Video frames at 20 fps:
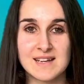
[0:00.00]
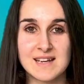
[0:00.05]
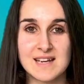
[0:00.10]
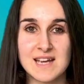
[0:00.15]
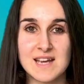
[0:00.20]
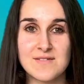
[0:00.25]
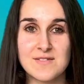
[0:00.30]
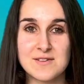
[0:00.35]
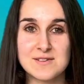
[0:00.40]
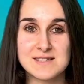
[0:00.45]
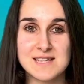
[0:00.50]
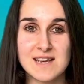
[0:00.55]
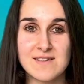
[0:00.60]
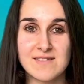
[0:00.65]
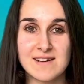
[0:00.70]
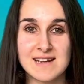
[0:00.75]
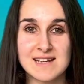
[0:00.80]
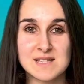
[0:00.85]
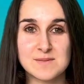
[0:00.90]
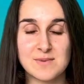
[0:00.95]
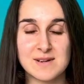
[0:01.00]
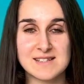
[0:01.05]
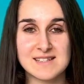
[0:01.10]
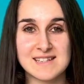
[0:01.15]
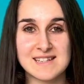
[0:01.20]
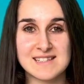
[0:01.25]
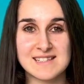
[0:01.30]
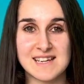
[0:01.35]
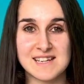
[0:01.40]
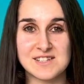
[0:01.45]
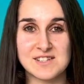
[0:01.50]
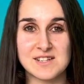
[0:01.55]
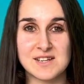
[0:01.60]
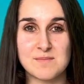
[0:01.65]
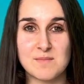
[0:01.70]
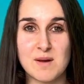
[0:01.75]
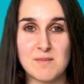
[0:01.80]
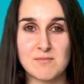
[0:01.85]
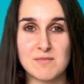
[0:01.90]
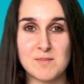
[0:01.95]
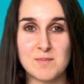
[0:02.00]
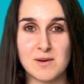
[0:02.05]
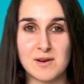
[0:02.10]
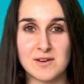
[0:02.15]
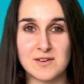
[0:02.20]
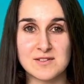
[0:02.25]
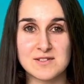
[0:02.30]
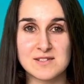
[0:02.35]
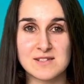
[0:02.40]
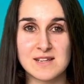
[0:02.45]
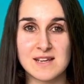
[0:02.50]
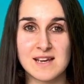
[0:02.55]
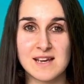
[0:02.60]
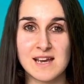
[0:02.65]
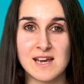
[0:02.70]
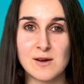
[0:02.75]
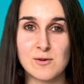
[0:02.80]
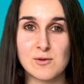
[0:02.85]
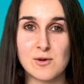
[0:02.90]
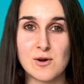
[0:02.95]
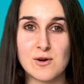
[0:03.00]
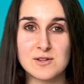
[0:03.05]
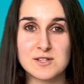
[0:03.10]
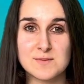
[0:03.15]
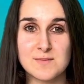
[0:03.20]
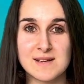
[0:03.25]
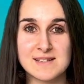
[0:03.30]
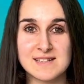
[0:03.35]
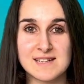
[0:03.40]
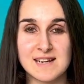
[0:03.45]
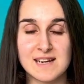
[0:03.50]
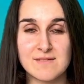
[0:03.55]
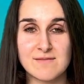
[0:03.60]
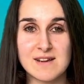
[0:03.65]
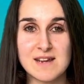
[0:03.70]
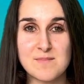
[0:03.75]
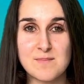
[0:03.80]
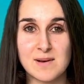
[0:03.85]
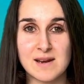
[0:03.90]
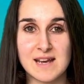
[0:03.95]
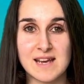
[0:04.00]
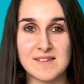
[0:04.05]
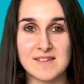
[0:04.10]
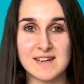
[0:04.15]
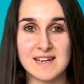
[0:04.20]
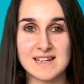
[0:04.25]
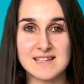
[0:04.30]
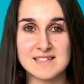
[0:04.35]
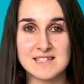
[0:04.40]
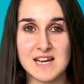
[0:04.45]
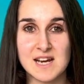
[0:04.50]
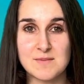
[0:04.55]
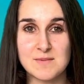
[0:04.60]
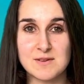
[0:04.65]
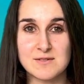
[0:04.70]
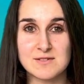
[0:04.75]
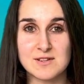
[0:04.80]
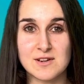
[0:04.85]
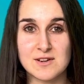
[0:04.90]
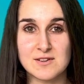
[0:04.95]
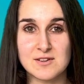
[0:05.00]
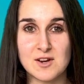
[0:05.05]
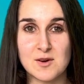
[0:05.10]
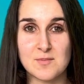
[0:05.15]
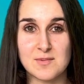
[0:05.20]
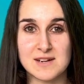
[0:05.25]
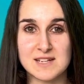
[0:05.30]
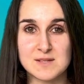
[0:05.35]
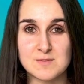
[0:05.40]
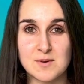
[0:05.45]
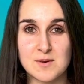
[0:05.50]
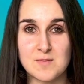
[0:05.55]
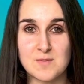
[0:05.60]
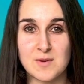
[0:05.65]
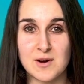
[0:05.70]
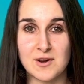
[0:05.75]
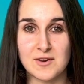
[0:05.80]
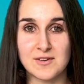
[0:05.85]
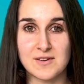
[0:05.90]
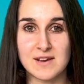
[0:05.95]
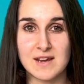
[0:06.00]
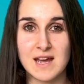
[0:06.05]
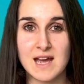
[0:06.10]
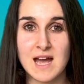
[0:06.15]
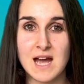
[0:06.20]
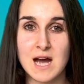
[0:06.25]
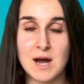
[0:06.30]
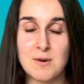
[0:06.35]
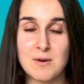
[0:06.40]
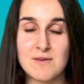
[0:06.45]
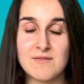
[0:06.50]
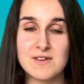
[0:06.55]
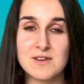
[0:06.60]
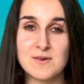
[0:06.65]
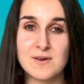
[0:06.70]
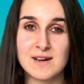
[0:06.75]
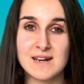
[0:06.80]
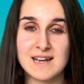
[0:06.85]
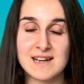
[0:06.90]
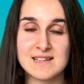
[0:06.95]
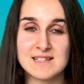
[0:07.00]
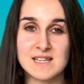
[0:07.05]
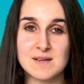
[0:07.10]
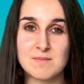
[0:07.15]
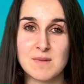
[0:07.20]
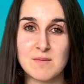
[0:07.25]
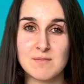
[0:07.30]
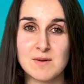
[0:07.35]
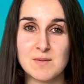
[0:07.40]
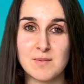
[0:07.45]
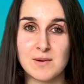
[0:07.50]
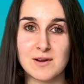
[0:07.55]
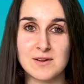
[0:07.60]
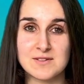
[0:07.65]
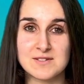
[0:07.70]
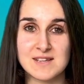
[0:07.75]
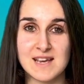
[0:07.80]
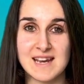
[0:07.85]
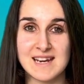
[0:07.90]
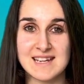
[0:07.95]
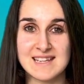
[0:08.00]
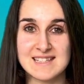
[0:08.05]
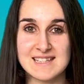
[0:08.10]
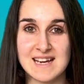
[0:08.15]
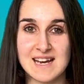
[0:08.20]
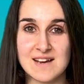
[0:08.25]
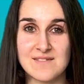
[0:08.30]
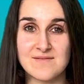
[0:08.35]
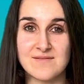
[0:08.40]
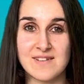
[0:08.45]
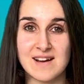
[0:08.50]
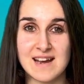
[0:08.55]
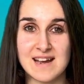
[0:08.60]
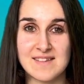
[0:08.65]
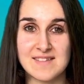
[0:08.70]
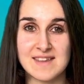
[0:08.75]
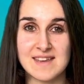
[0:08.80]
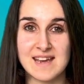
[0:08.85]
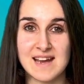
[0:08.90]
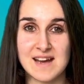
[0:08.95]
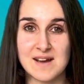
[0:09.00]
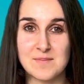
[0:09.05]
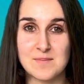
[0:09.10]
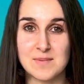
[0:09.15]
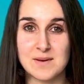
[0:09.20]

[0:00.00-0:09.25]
If you save an expressing session in Memory Plus, it will automatically replay the next time you turn your breast pump on. However, you can exit Memory Plus at any time via the app.